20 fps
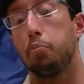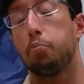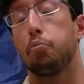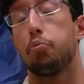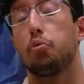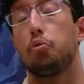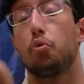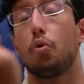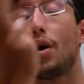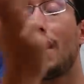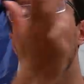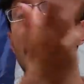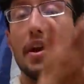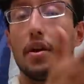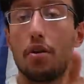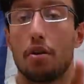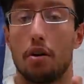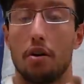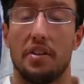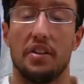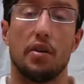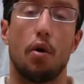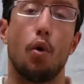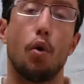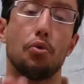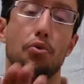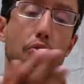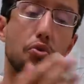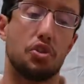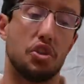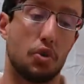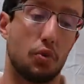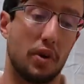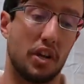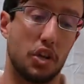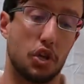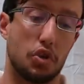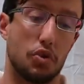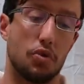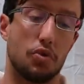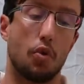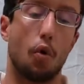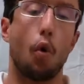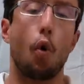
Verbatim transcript: prior the older generation